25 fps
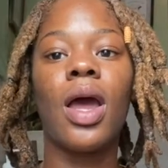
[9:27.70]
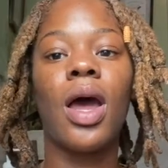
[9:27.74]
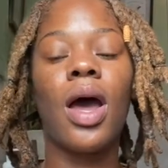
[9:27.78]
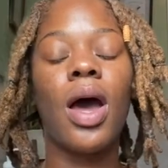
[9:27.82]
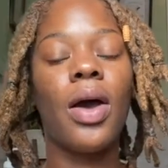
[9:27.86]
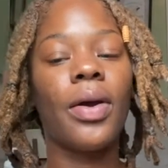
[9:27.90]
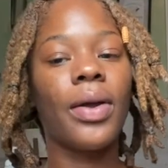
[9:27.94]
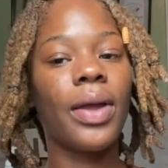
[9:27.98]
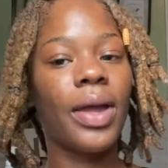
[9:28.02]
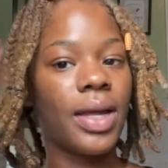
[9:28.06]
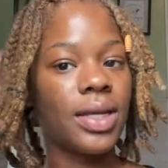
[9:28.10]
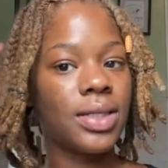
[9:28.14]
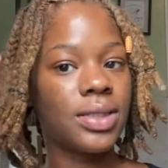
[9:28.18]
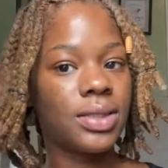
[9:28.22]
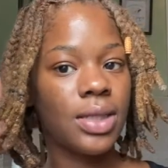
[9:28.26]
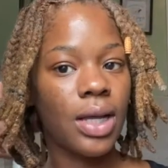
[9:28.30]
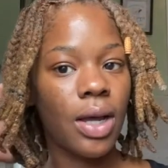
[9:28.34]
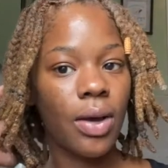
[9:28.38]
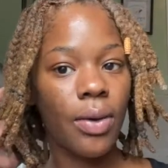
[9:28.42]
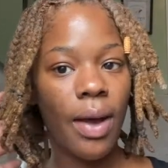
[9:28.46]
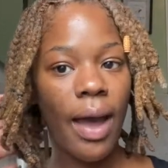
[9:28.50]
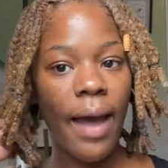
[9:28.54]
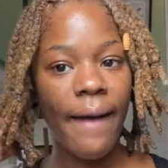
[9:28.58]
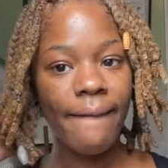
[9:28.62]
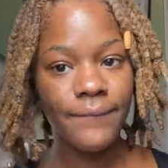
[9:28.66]
Okay,
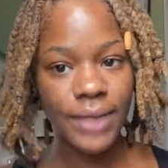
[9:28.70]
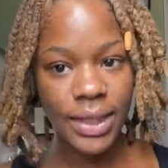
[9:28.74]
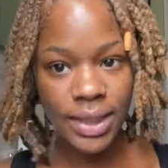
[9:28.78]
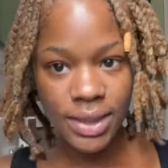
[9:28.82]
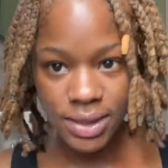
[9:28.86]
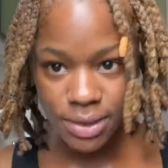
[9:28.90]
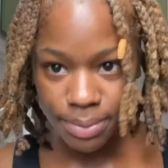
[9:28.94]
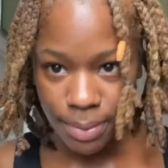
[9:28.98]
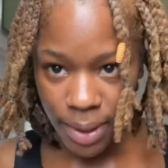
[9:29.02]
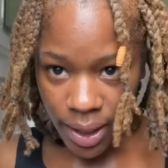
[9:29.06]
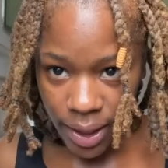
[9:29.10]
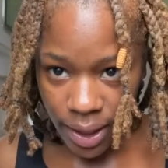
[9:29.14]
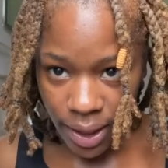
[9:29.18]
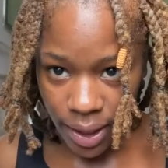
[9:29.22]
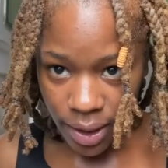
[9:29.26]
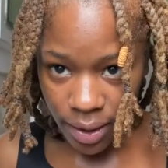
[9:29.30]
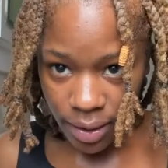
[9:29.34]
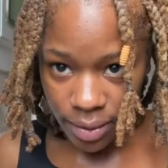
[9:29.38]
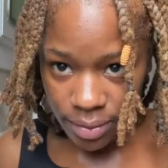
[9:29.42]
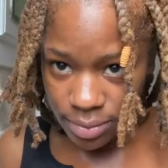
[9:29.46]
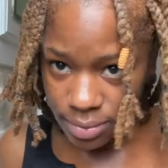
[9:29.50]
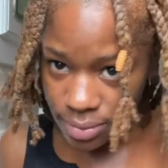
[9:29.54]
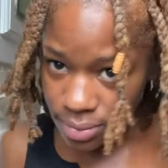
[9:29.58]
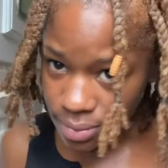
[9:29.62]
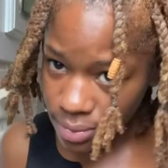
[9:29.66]
so I finished my hair
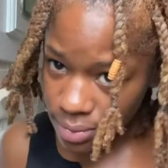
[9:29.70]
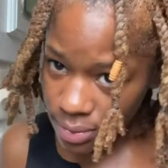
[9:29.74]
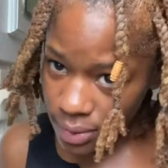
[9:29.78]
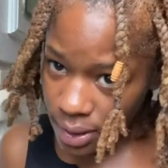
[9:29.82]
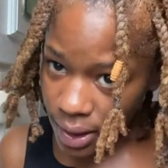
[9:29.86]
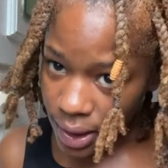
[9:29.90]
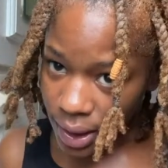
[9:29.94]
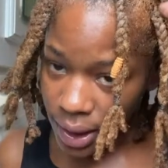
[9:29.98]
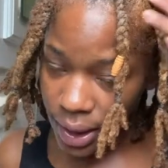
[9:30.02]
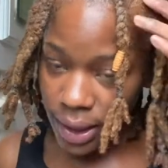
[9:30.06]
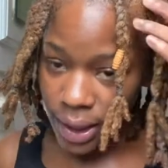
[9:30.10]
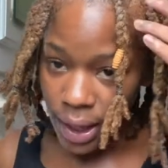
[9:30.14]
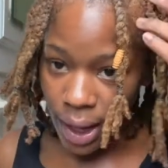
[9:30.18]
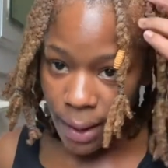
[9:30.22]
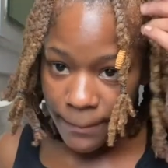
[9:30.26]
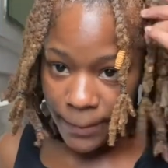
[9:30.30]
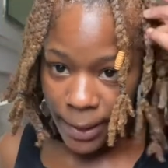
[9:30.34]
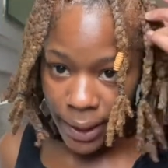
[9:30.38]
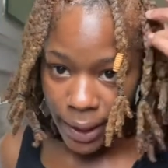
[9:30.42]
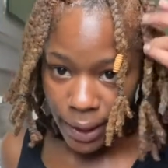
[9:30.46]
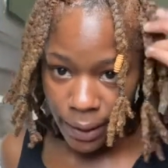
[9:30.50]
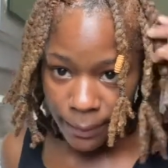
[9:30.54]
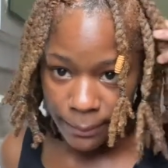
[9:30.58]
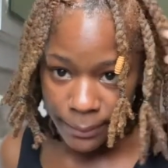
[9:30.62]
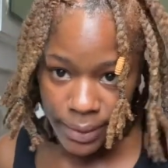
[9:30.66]
and
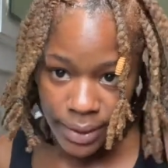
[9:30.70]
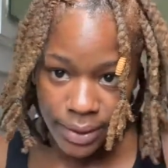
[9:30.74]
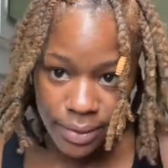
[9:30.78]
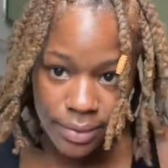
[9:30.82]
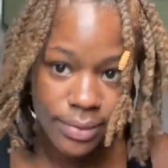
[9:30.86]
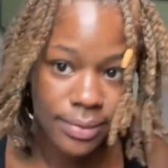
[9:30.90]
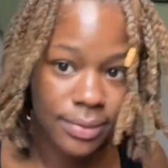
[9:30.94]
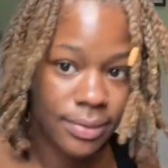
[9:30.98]
I'm happy.